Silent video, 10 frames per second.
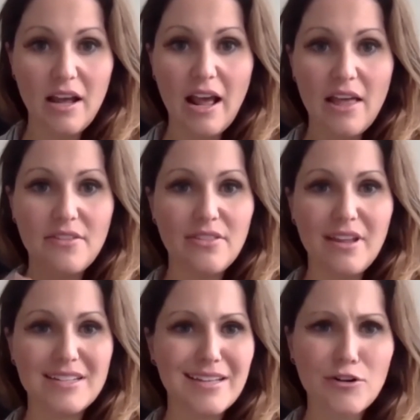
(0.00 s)
And
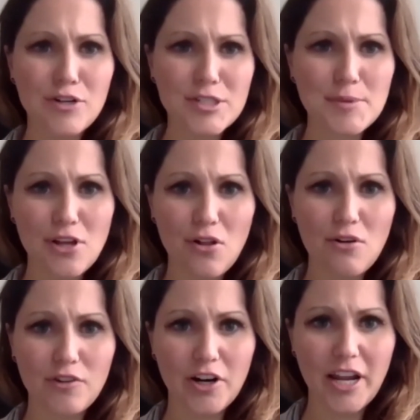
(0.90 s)
it's like Christmas all
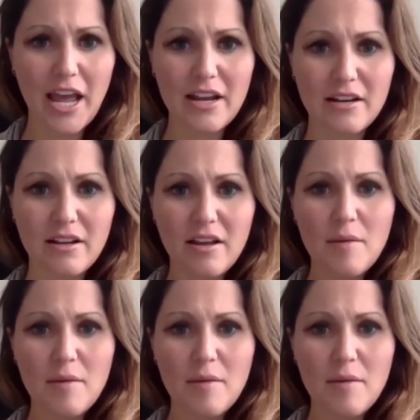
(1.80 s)
over again.